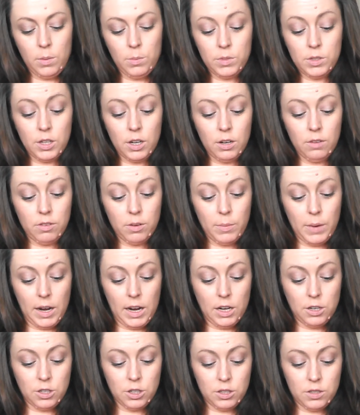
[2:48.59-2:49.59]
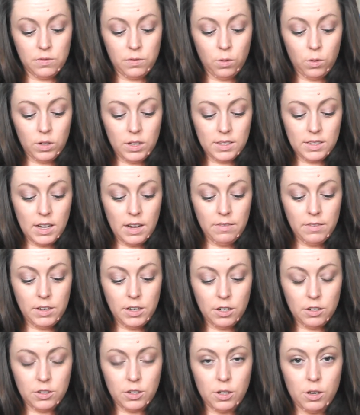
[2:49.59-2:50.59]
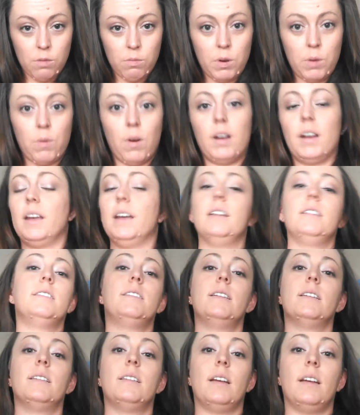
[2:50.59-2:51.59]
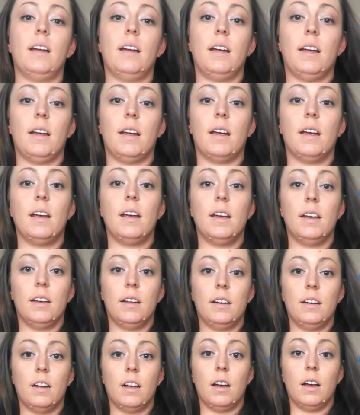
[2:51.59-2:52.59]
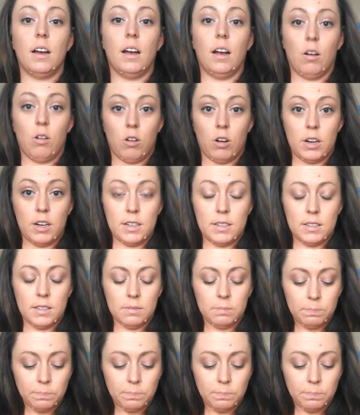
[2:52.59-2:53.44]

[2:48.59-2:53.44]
So from ages 4 to 7 years old, we want kids to stay in a harness.